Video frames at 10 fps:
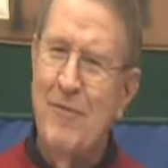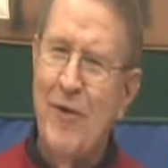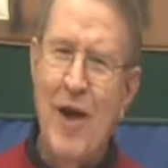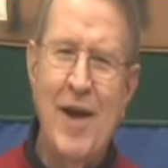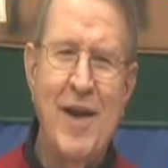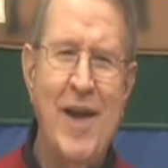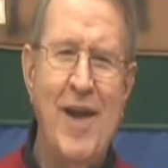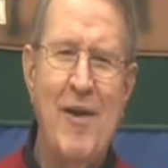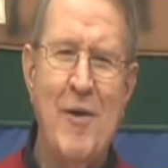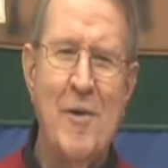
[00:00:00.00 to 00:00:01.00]

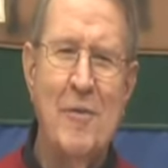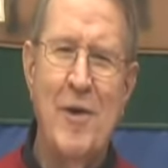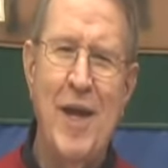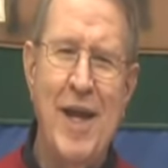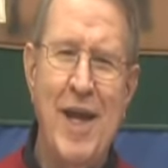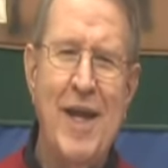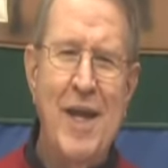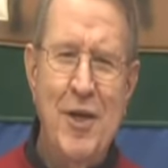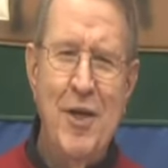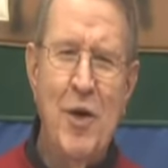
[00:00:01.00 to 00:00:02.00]
Friday already.
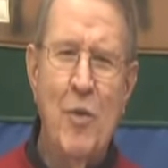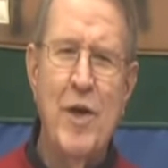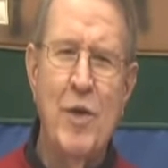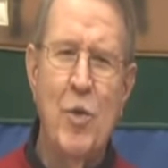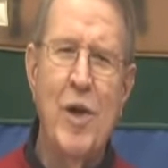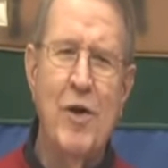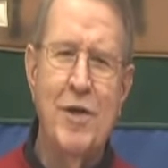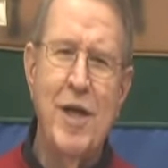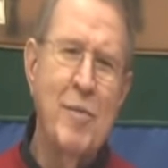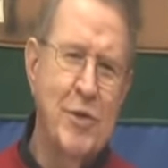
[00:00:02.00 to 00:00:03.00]
You know,
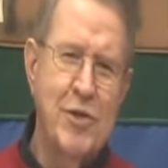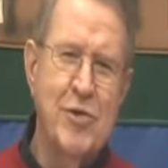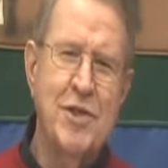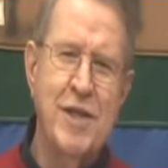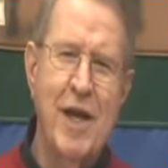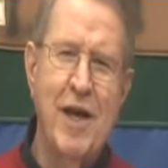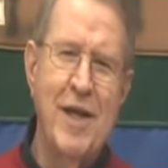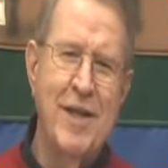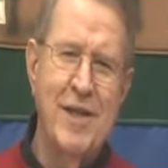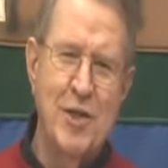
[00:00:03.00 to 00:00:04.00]
winter temperatures
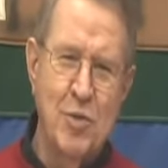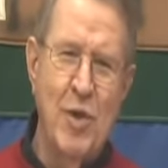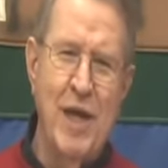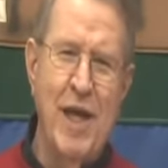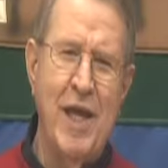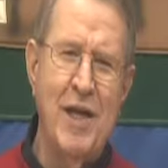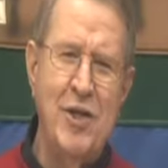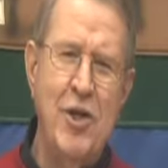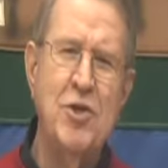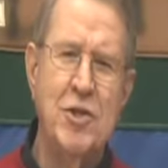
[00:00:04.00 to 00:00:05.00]
settle in this weekend,
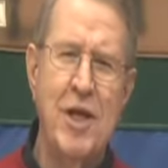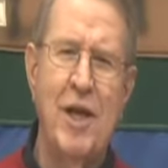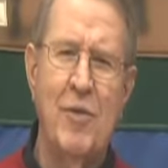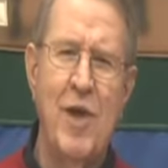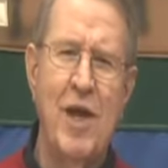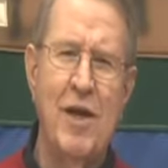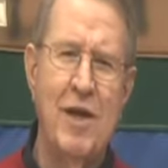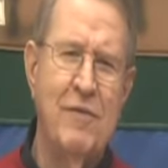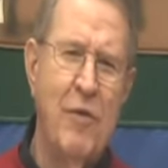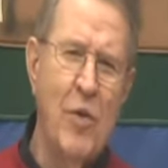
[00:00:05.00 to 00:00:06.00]
and usually
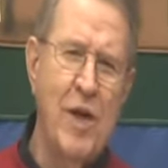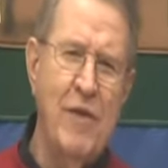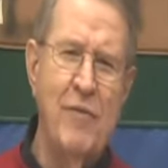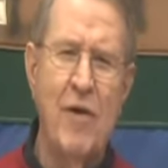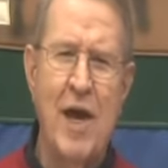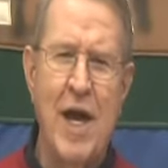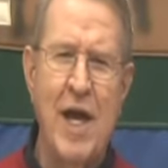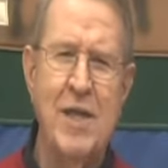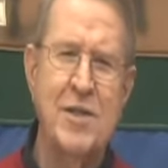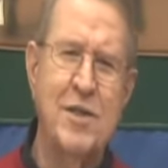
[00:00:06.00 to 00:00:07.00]
around 40 for
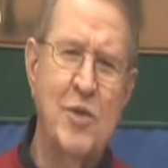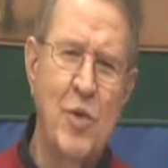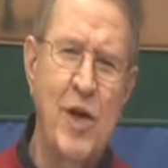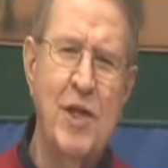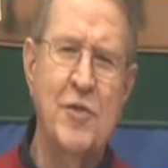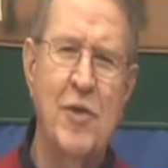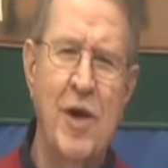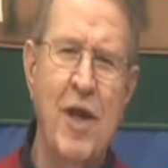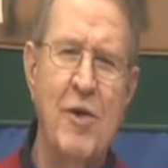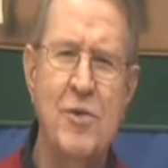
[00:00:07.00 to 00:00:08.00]
highs and 20s
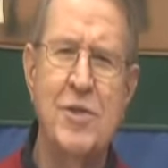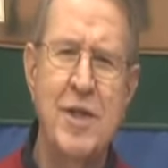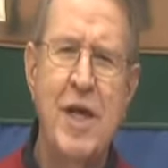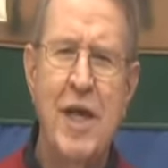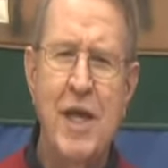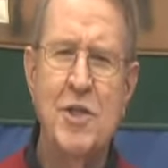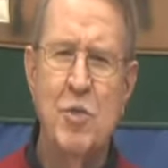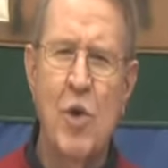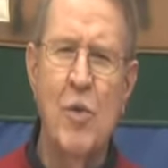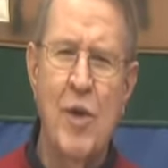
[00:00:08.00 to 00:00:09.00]
for lows
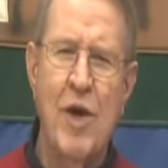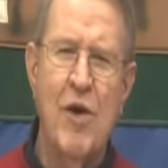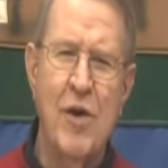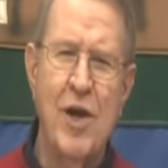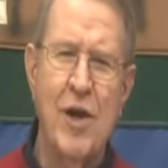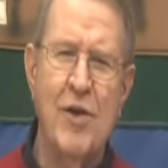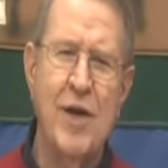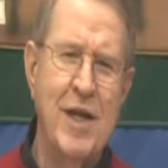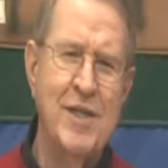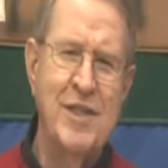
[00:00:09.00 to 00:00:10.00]
is where we are
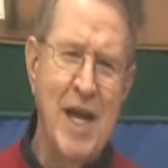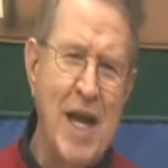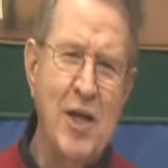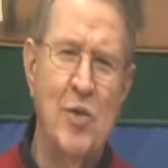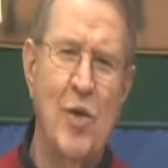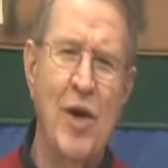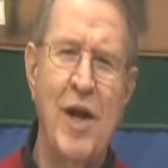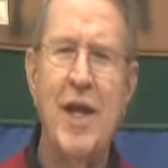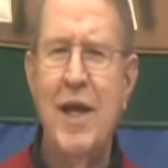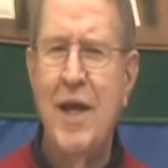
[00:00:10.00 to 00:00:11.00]
here in
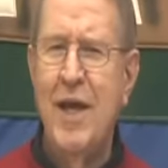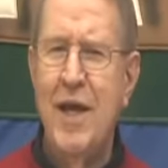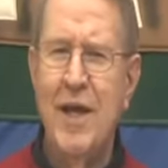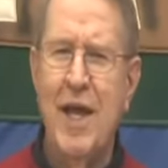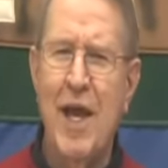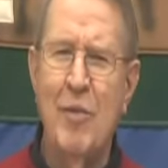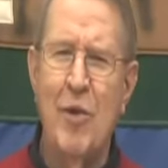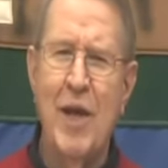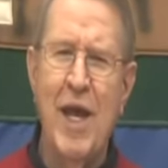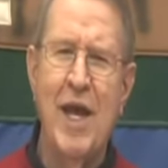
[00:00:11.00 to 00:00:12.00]
January in
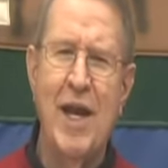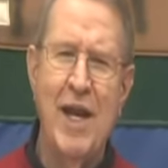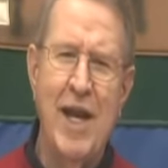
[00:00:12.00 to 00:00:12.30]
Campbell County.